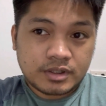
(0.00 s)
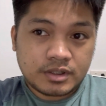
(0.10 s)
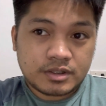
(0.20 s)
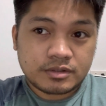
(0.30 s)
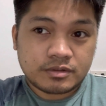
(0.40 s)

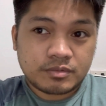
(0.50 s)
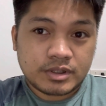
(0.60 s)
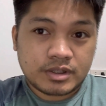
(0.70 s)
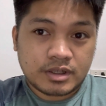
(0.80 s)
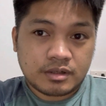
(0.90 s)
issues
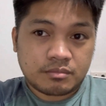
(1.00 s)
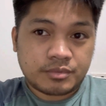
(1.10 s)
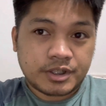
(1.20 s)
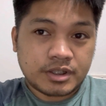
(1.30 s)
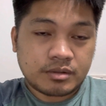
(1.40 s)
with the
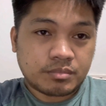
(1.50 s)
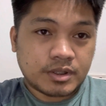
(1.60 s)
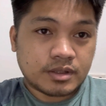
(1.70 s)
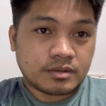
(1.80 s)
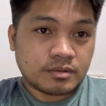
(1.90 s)
braking
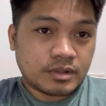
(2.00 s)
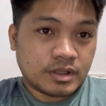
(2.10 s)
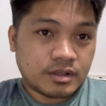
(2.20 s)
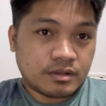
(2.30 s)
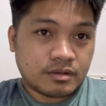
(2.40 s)
part, so I
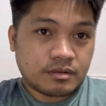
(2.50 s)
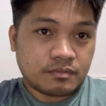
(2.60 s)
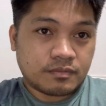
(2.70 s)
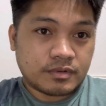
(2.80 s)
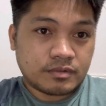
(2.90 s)
have
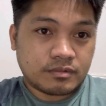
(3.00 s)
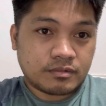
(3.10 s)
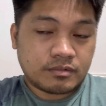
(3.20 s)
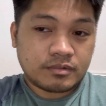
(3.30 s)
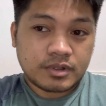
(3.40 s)

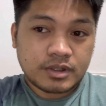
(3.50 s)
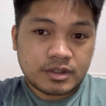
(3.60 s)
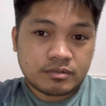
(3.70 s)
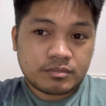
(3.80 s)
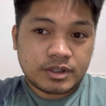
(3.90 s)
to
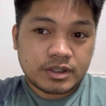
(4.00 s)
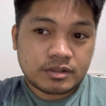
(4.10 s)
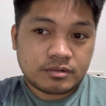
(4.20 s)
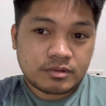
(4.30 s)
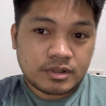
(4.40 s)
bring
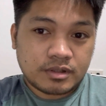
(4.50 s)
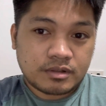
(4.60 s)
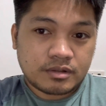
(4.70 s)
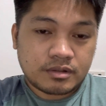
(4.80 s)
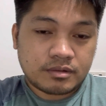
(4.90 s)
it to
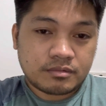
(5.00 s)
a